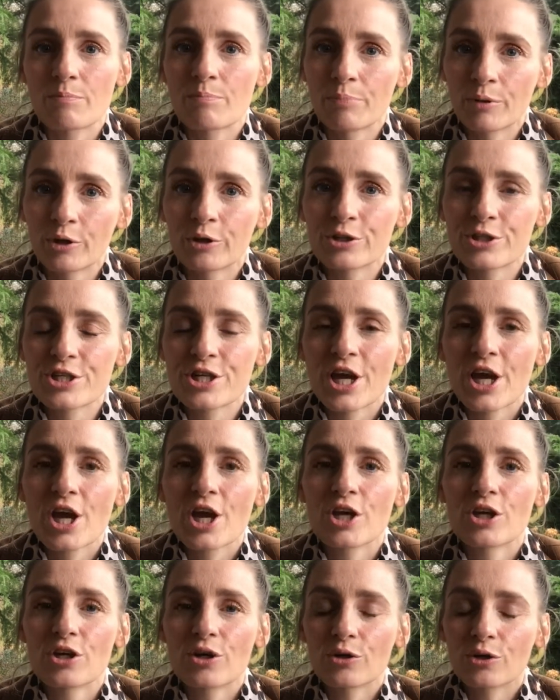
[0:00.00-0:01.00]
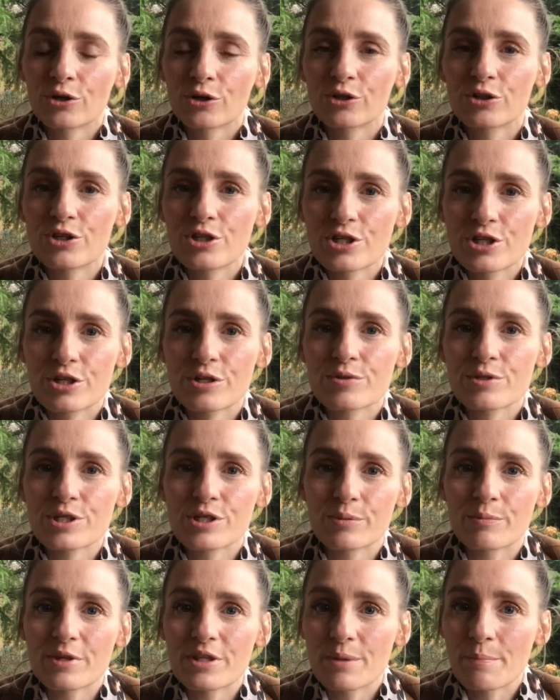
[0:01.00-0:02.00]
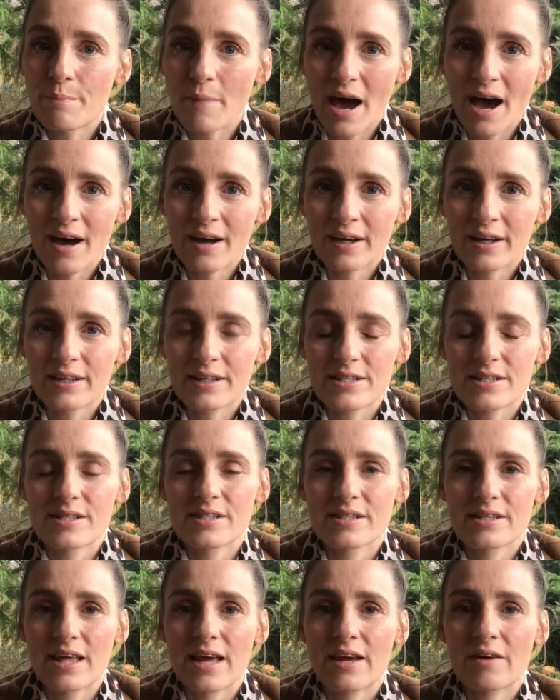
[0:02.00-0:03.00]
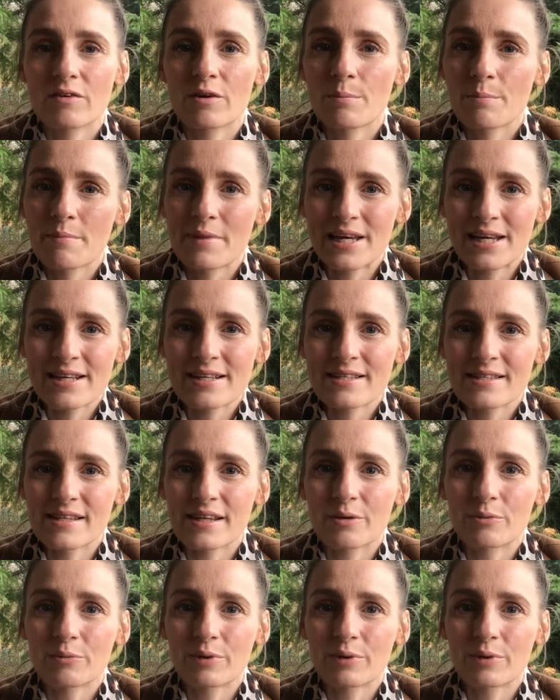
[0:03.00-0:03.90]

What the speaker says: but you could do some of the markets. They are amazing.